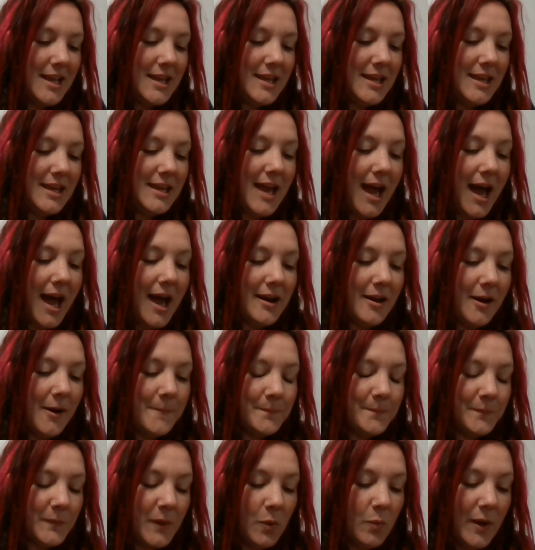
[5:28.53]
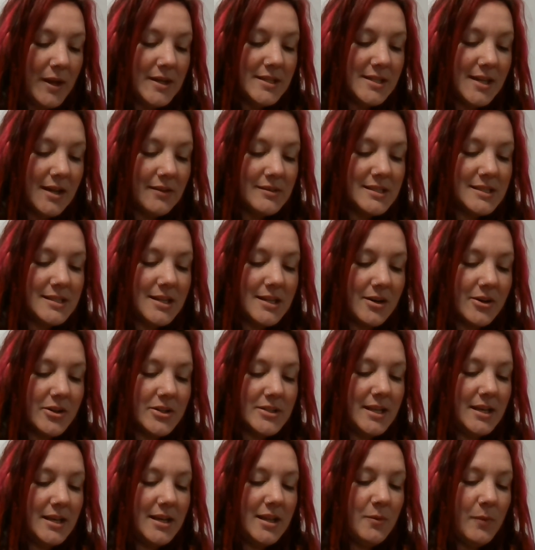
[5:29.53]
He got up, went
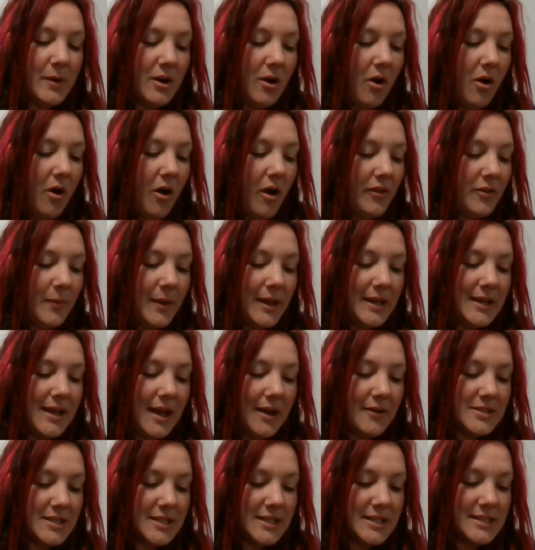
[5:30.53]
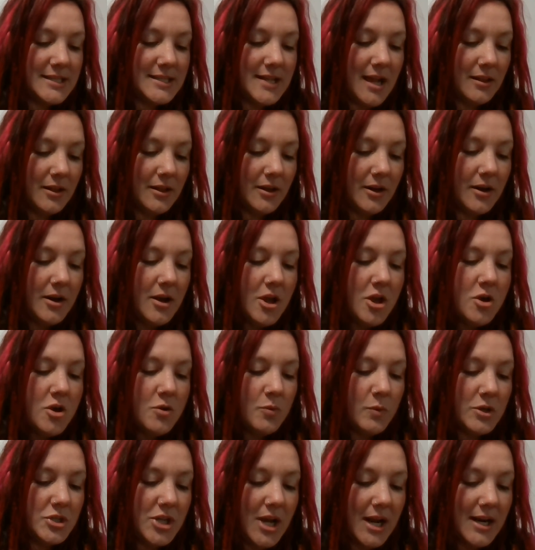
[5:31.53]
downstairs, and he went all the way down to the cellar
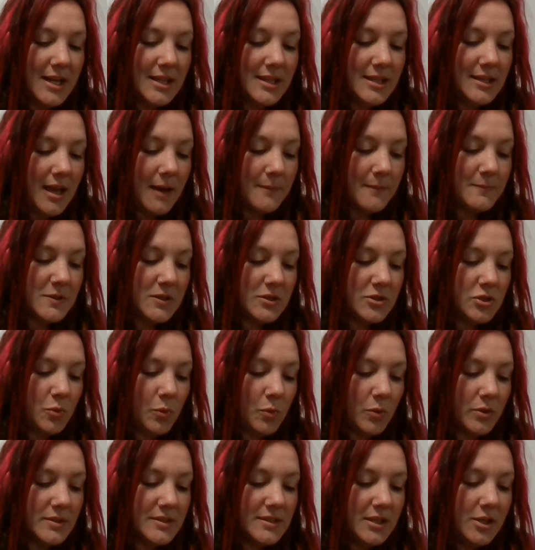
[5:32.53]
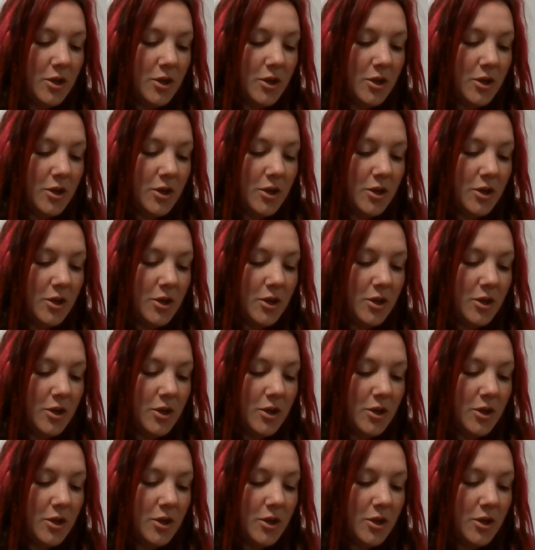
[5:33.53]
where Jonathan kept his tools.